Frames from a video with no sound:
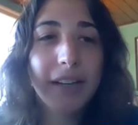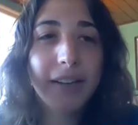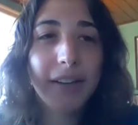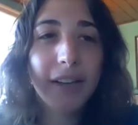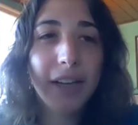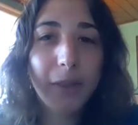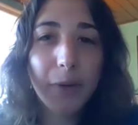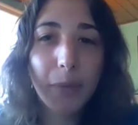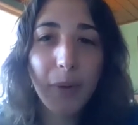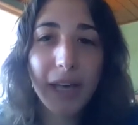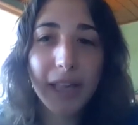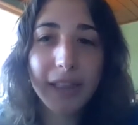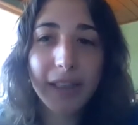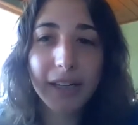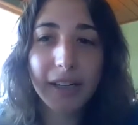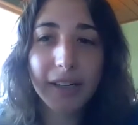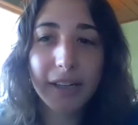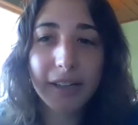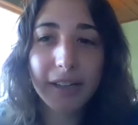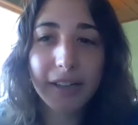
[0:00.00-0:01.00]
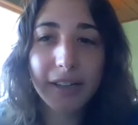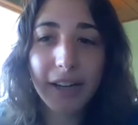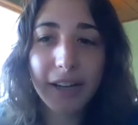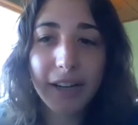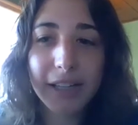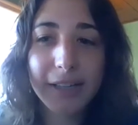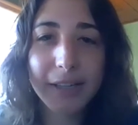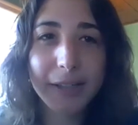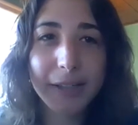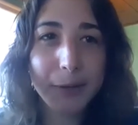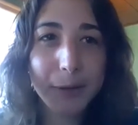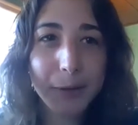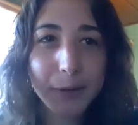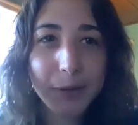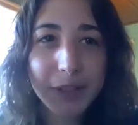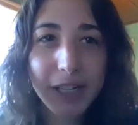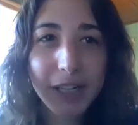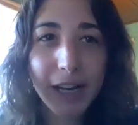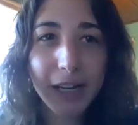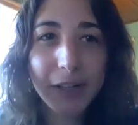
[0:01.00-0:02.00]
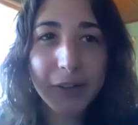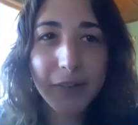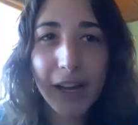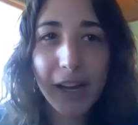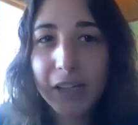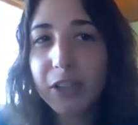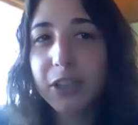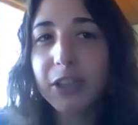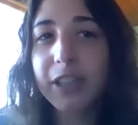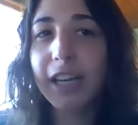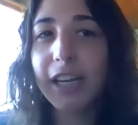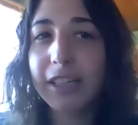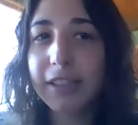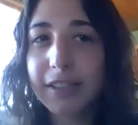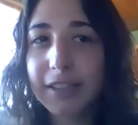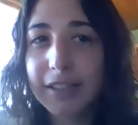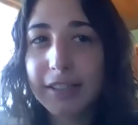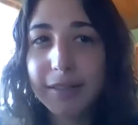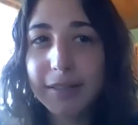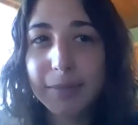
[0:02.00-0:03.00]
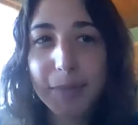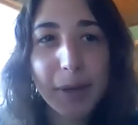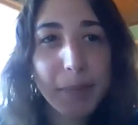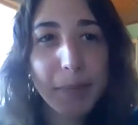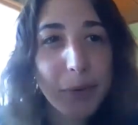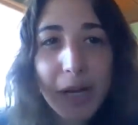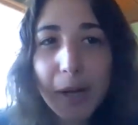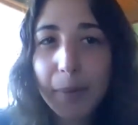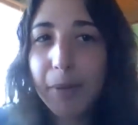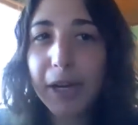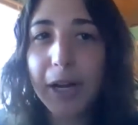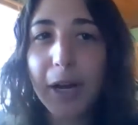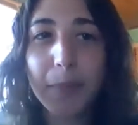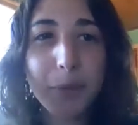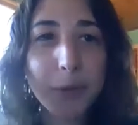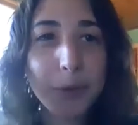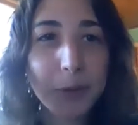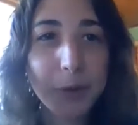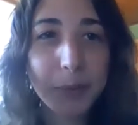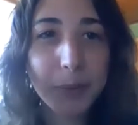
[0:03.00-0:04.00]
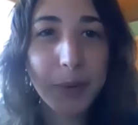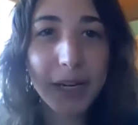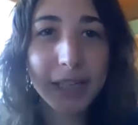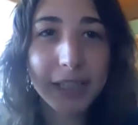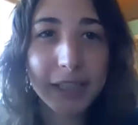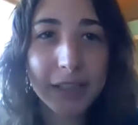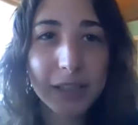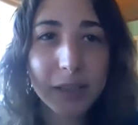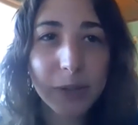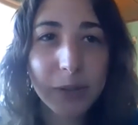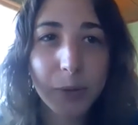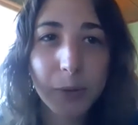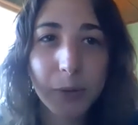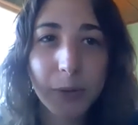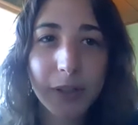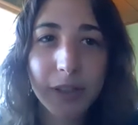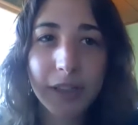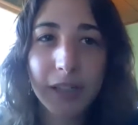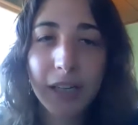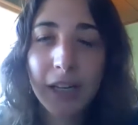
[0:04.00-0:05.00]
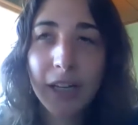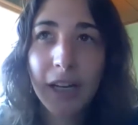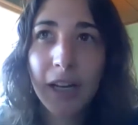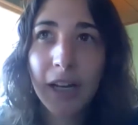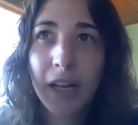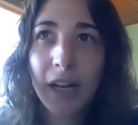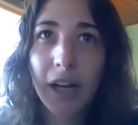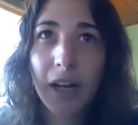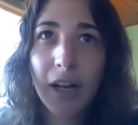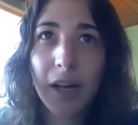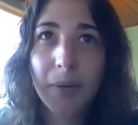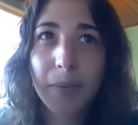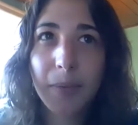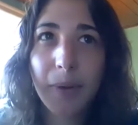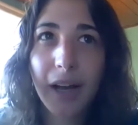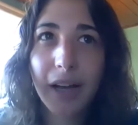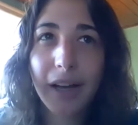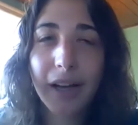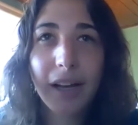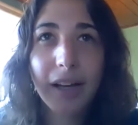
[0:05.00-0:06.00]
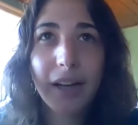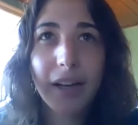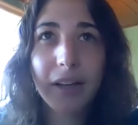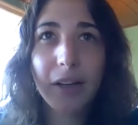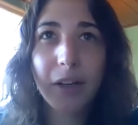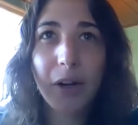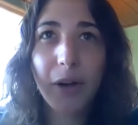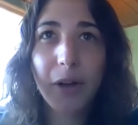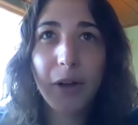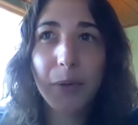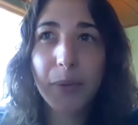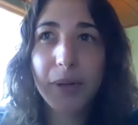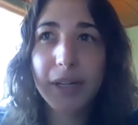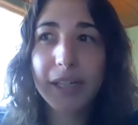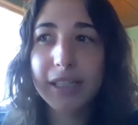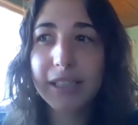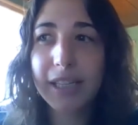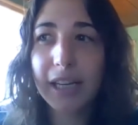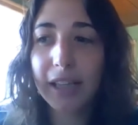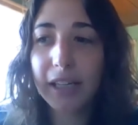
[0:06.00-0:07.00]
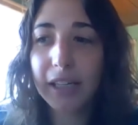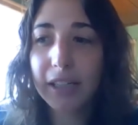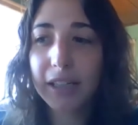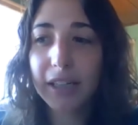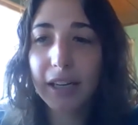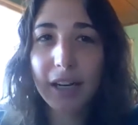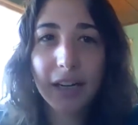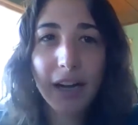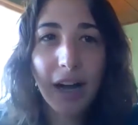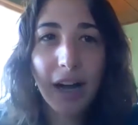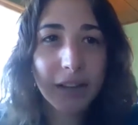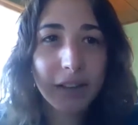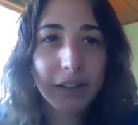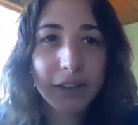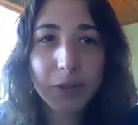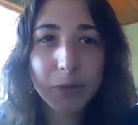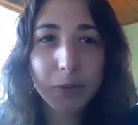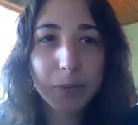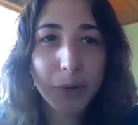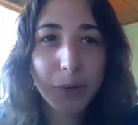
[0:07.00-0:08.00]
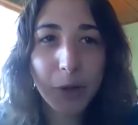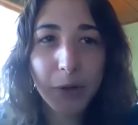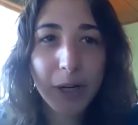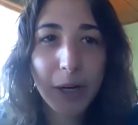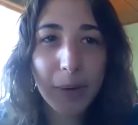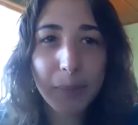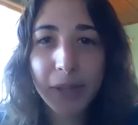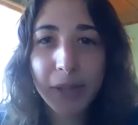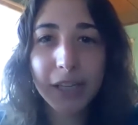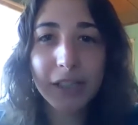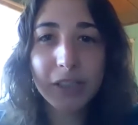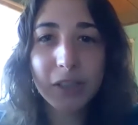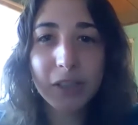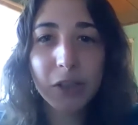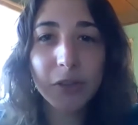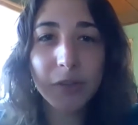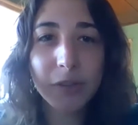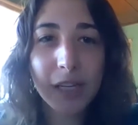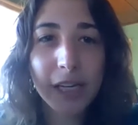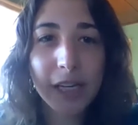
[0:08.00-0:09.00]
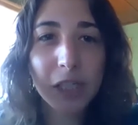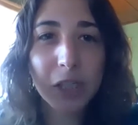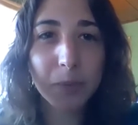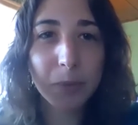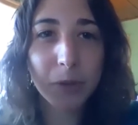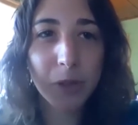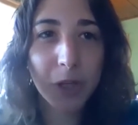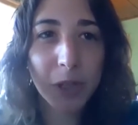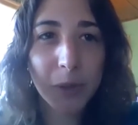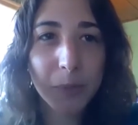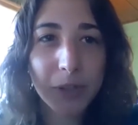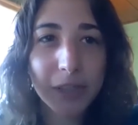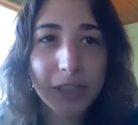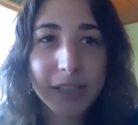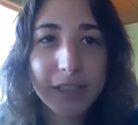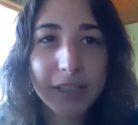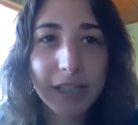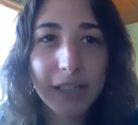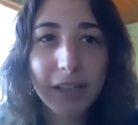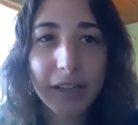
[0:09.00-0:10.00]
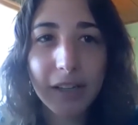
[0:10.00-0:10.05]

in the way that a guild kind of educates people coming up through the ranks, or you know, I don't want to say like a college program, but like a certification program where it's like